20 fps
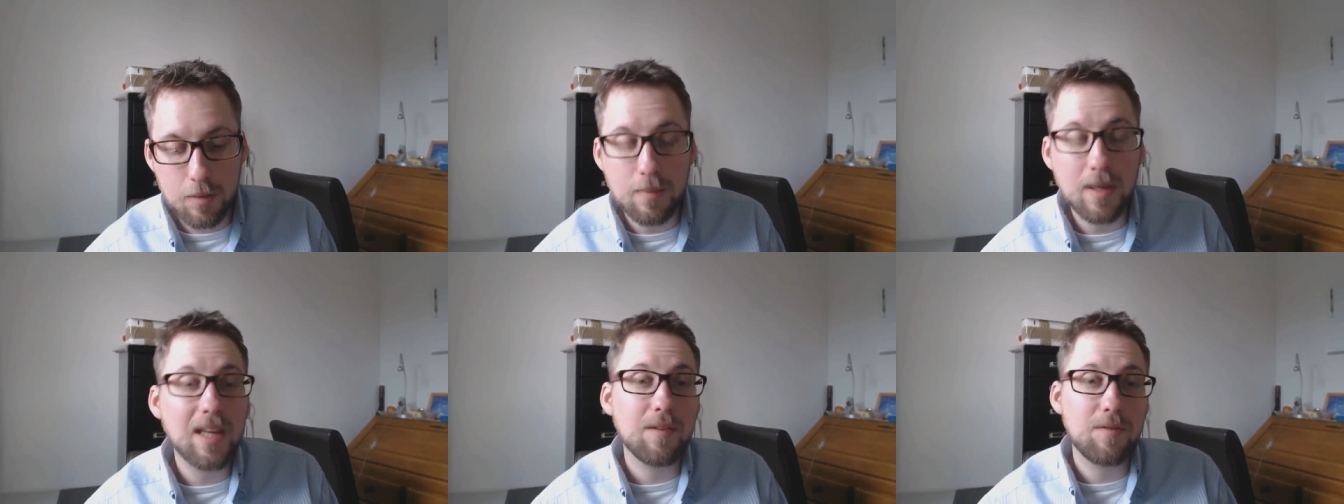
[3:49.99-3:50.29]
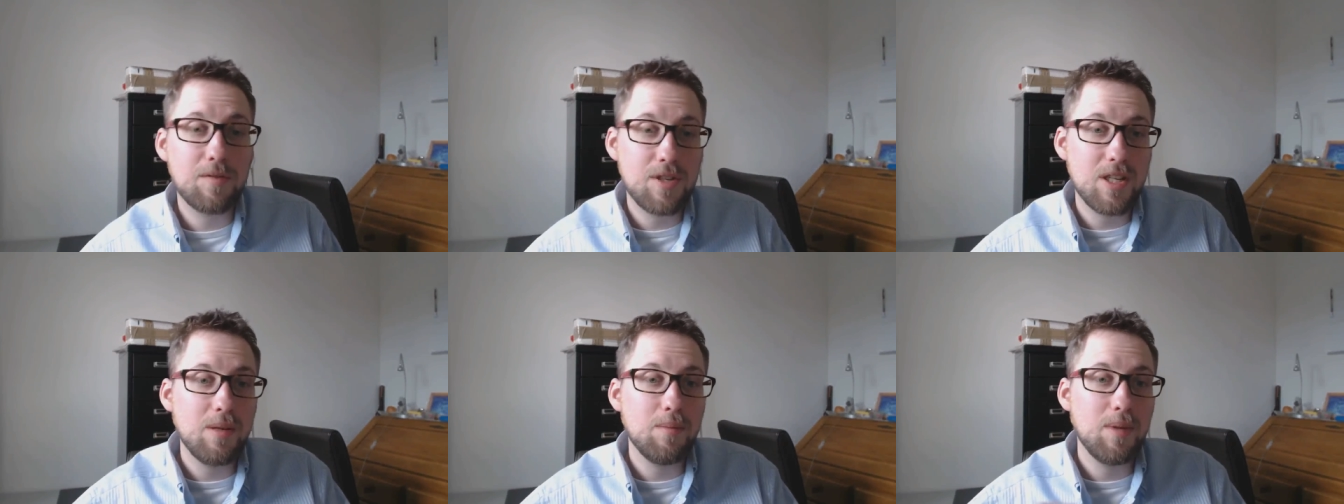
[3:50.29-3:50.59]
you may
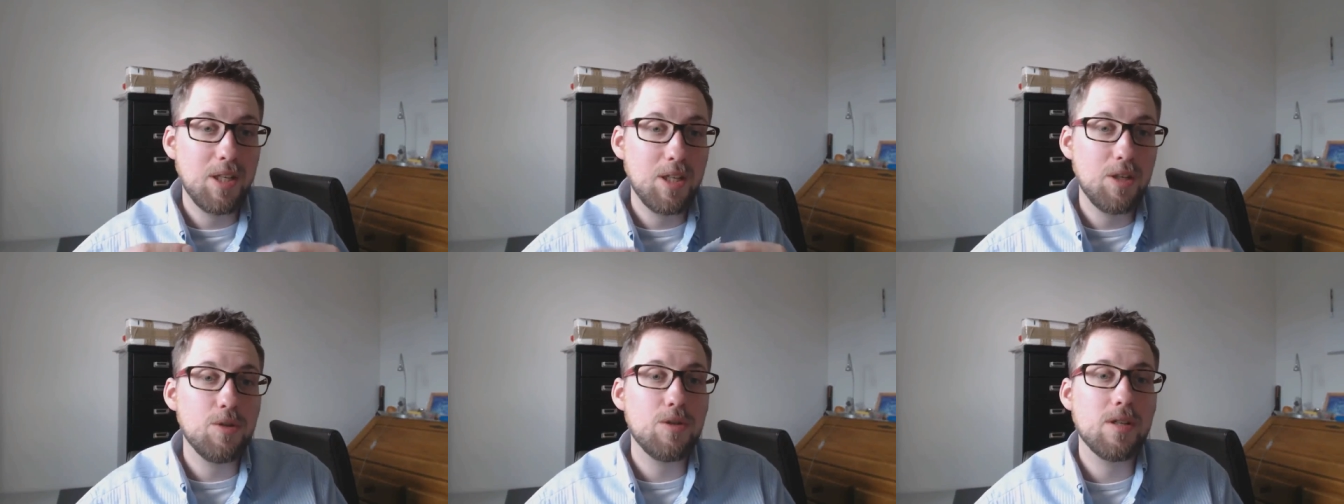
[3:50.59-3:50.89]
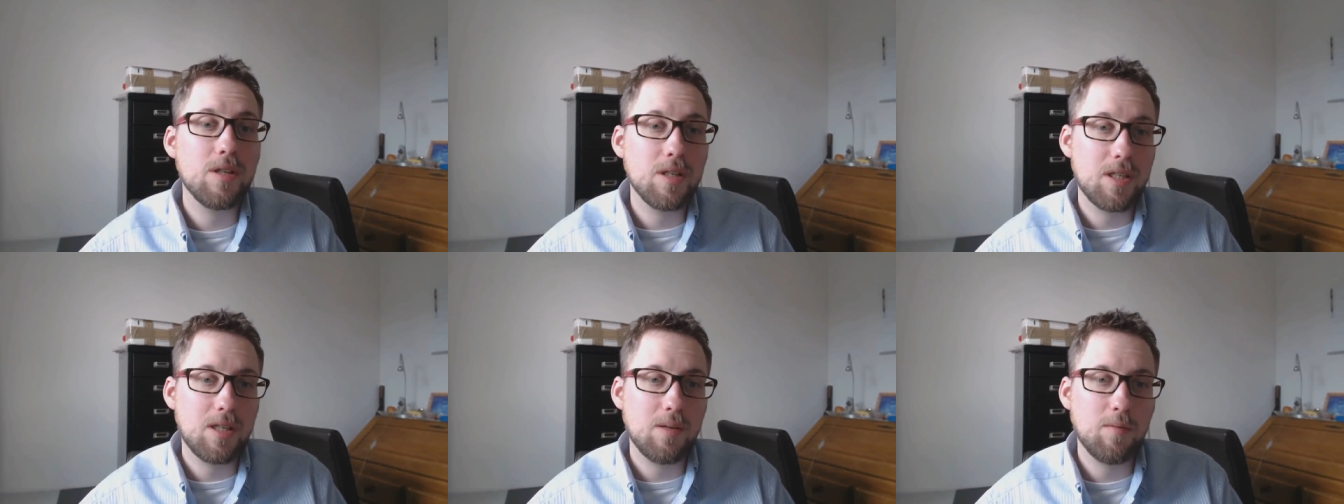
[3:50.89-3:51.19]
have seen me
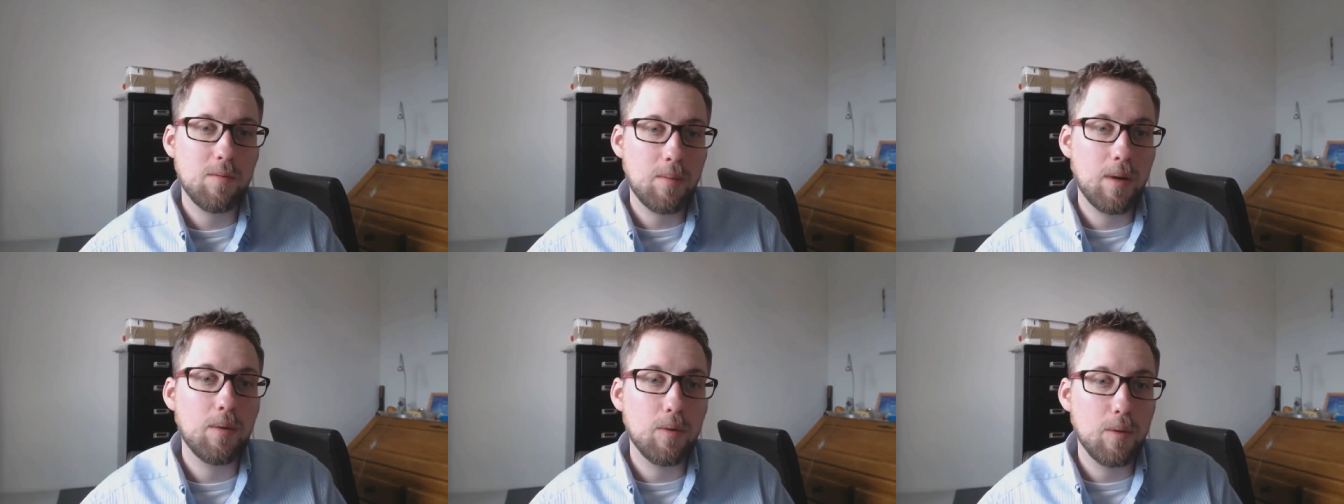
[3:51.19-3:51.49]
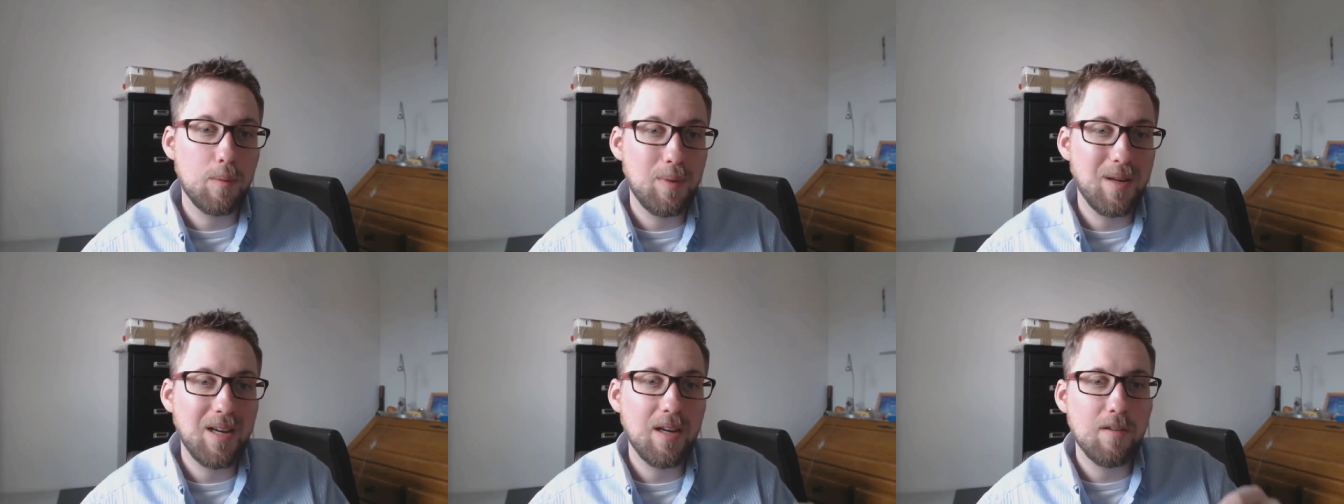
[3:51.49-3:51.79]
use it in some of my
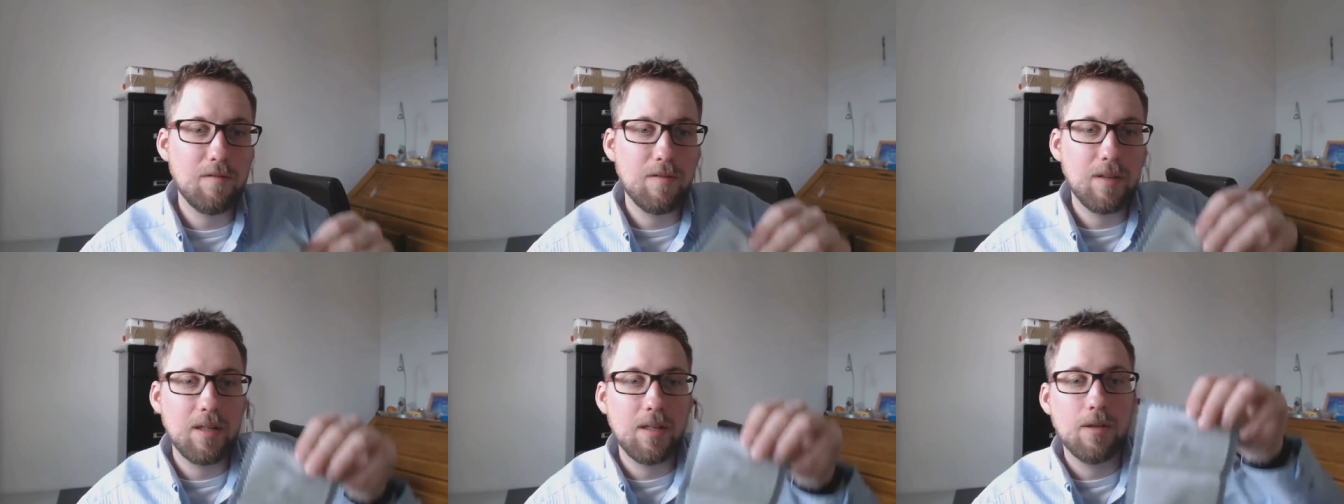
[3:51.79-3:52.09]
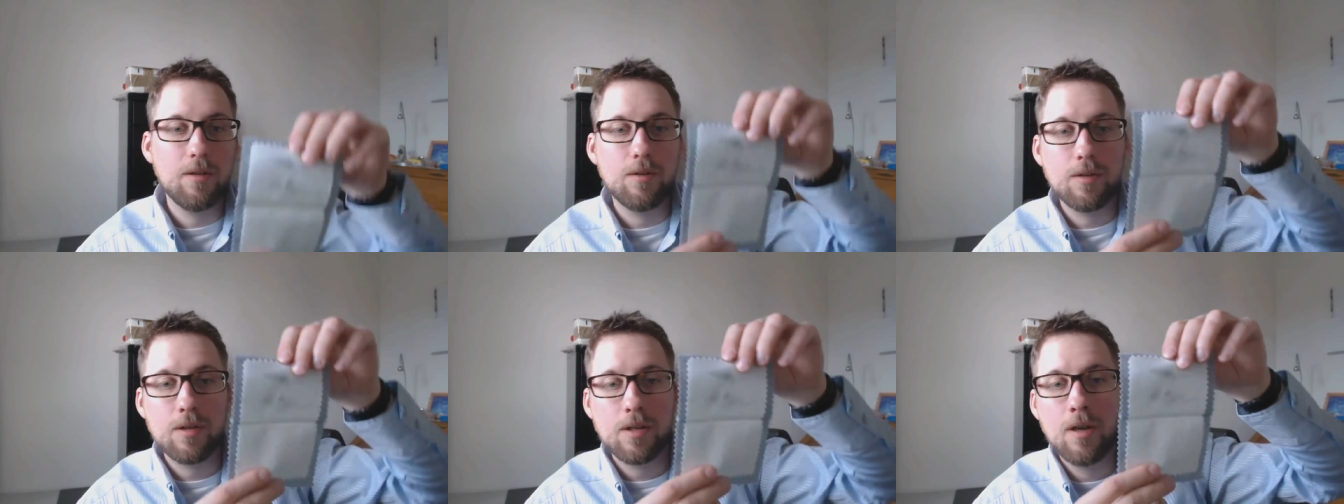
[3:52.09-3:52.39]
repair
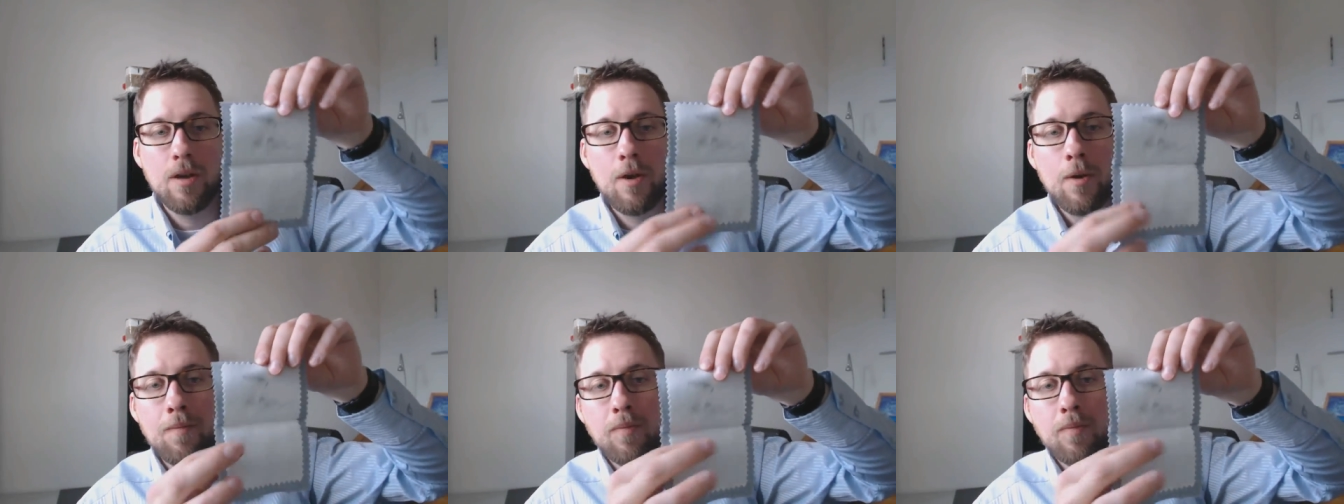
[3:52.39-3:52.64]
videos.